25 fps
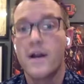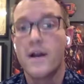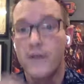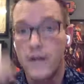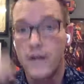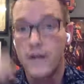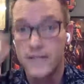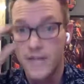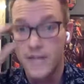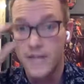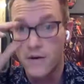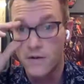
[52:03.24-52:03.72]

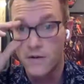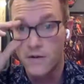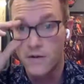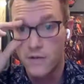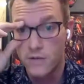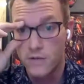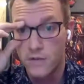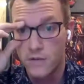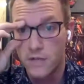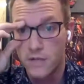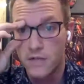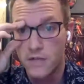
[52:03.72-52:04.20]
area of town are
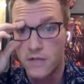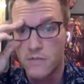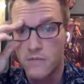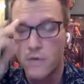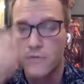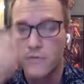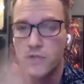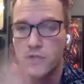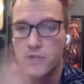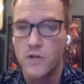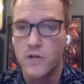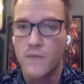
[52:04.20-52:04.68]
you looking to
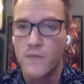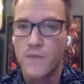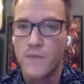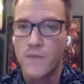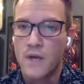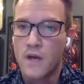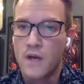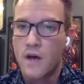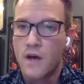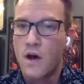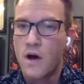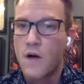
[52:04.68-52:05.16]
move to?
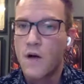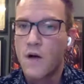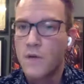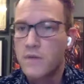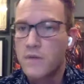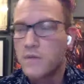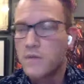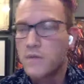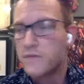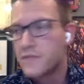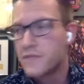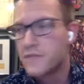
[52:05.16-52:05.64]
Oh, I
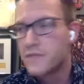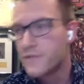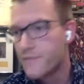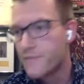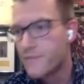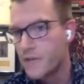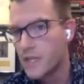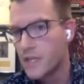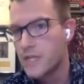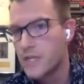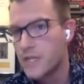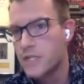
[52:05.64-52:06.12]
want to move to the
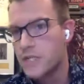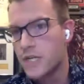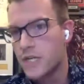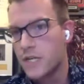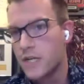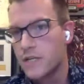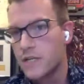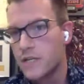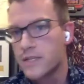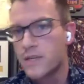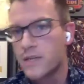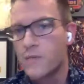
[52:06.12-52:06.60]

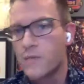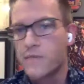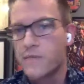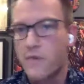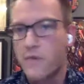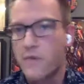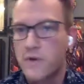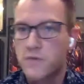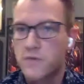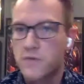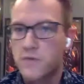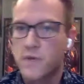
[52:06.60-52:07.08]
villages, and we've
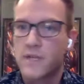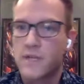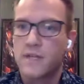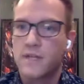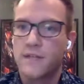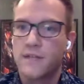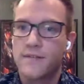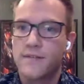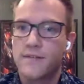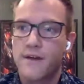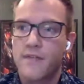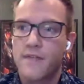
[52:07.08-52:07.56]
always wanted to
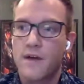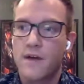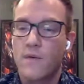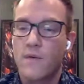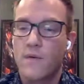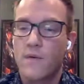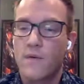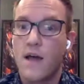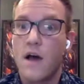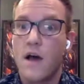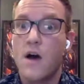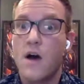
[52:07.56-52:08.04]
live out that
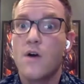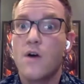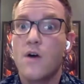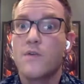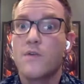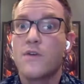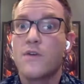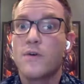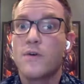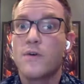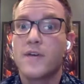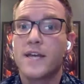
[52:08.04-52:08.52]
way.
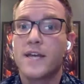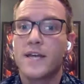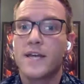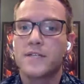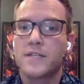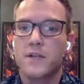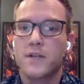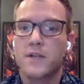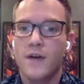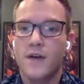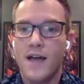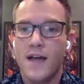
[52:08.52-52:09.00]
Oh, no kidding.
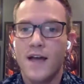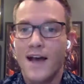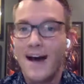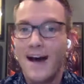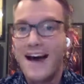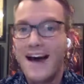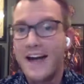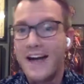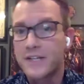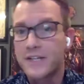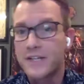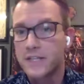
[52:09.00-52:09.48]
So
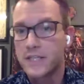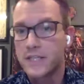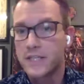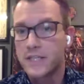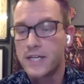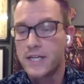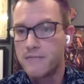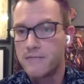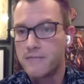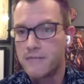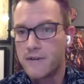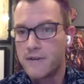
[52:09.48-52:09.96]
I
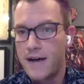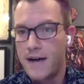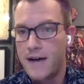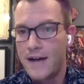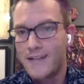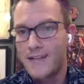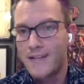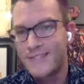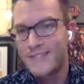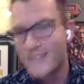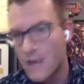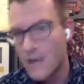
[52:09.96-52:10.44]
actually
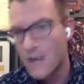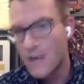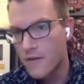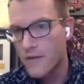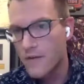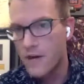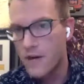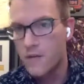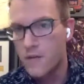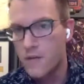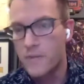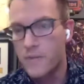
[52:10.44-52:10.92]
I sell
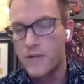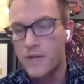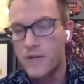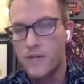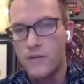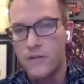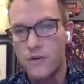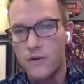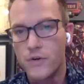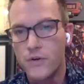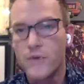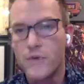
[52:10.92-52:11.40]
there, but
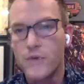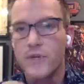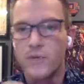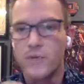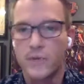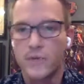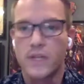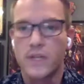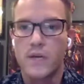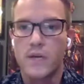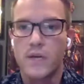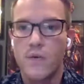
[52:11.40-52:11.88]
you know who you
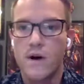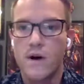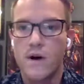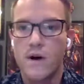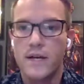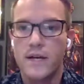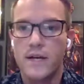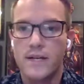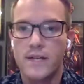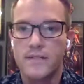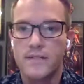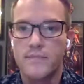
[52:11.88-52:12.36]
really
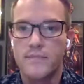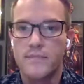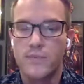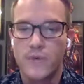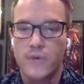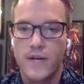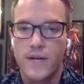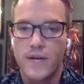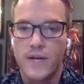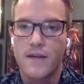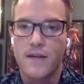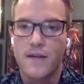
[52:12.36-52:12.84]
want is
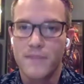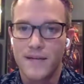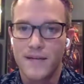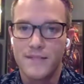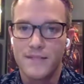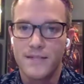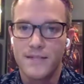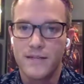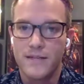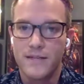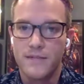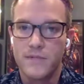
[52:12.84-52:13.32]
Bree on my
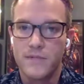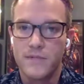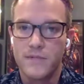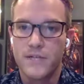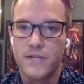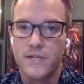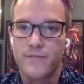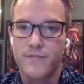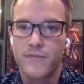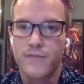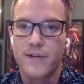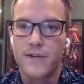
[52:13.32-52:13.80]
team.
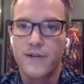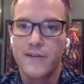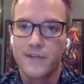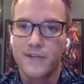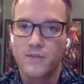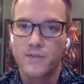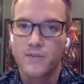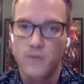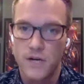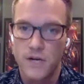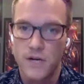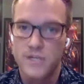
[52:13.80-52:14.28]
She freaking
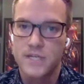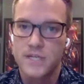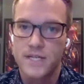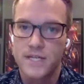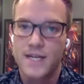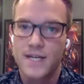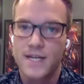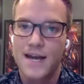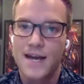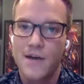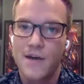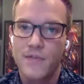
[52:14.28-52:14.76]
crushes
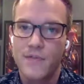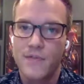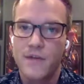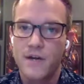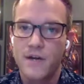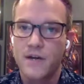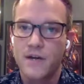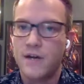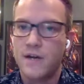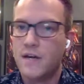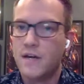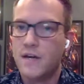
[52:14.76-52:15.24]
it out
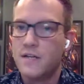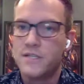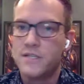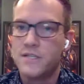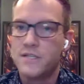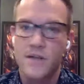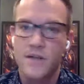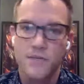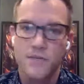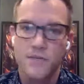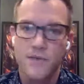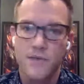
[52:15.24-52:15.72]
there.
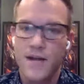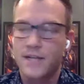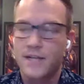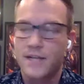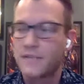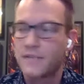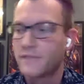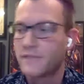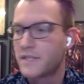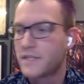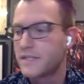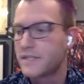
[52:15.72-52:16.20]
She's got three
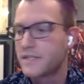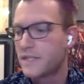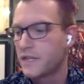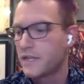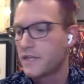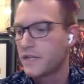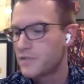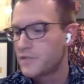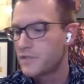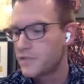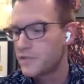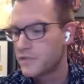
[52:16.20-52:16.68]
active
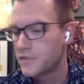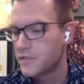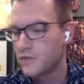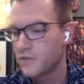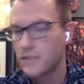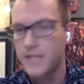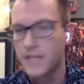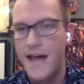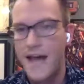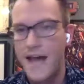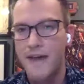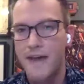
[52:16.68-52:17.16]
listings. She's
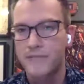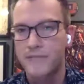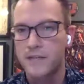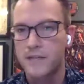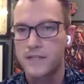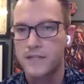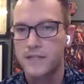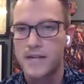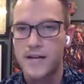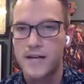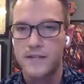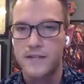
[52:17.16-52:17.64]
sold a half
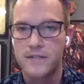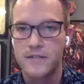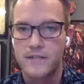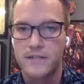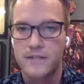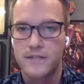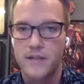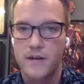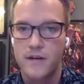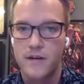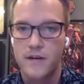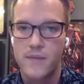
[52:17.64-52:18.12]
dozen houses
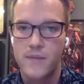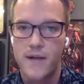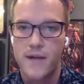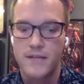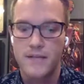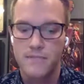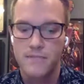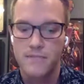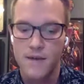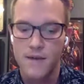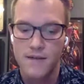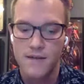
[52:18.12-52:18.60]
there in the
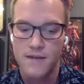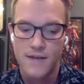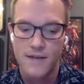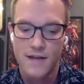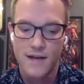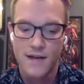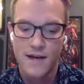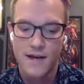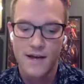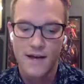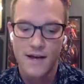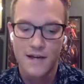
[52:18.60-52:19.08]
past month.
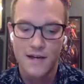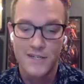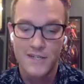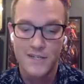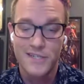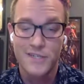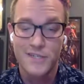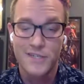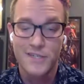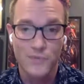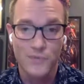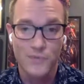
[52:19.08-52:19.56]
Uh,
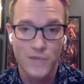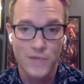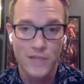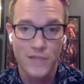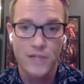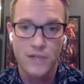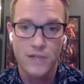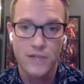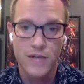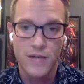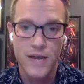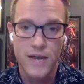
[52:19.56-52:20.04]
she's a
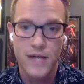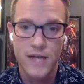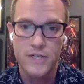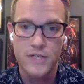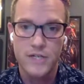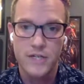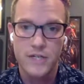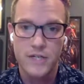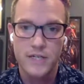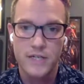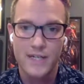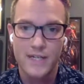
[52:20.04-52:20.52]
really good
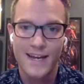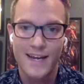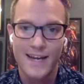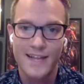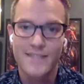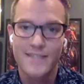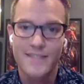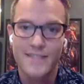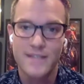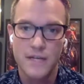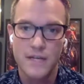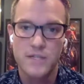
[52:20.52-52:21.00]
agent. Can
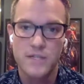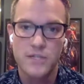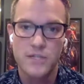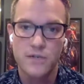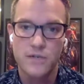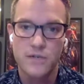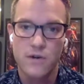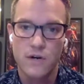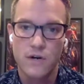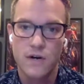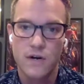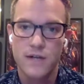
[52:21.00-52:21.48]
I send
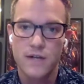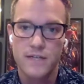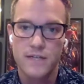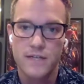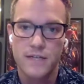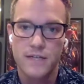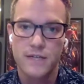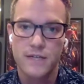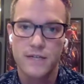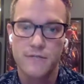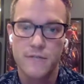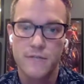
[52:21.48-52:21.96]
you her
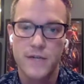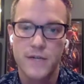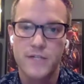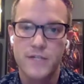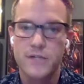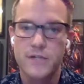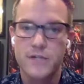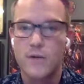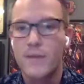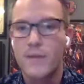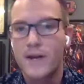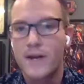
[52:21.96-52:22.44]
contact
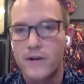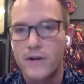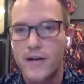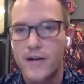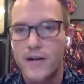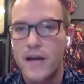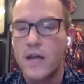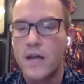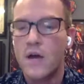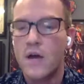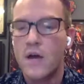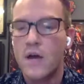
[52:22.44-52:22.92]
information, or better
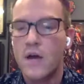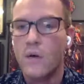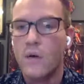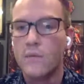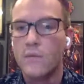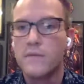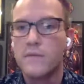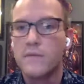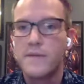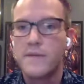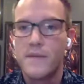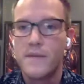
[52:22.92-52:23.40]
yet,
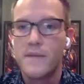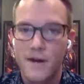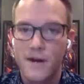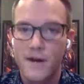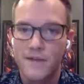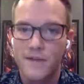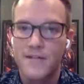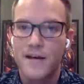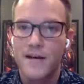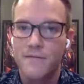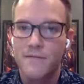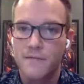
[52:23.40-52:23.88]
when would be a
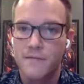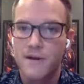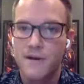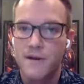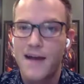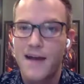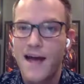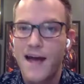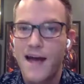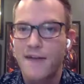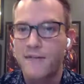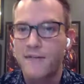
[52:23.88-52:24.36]
better time
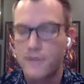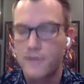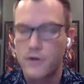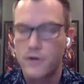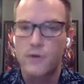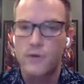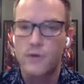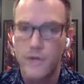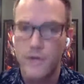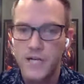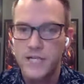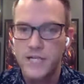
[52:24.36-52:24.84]
for have
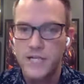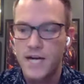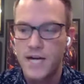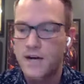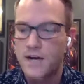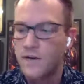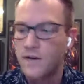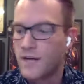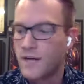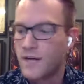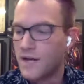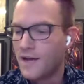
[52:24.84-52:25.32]
her reach
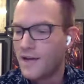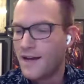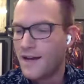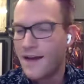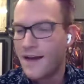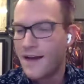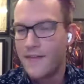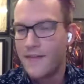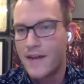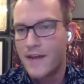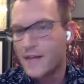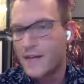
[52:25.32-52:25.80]
out?
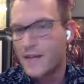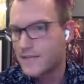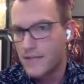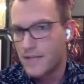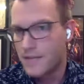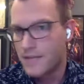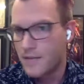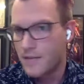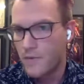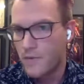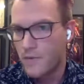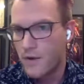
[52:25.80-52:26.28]
and then I
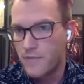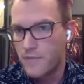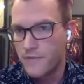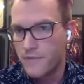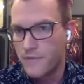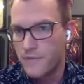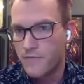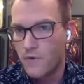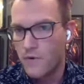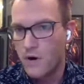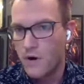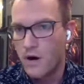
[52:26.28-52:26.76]
set the
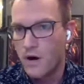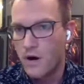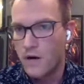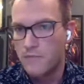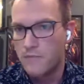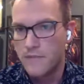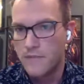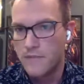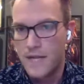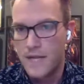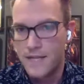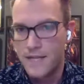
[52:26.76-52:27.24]
appointment for her
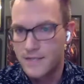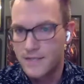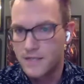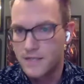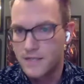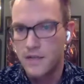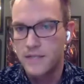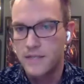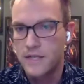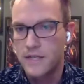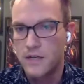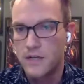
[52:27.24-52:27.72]
and it's a
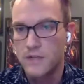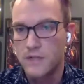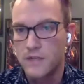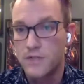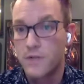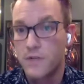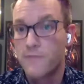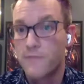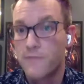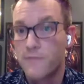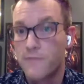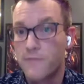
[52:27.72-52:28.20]
done deal. And
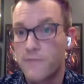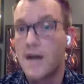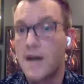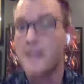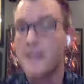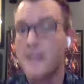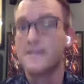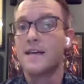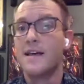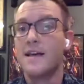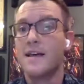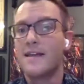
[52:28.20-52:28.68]
so for
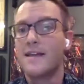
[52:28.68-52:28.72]
us,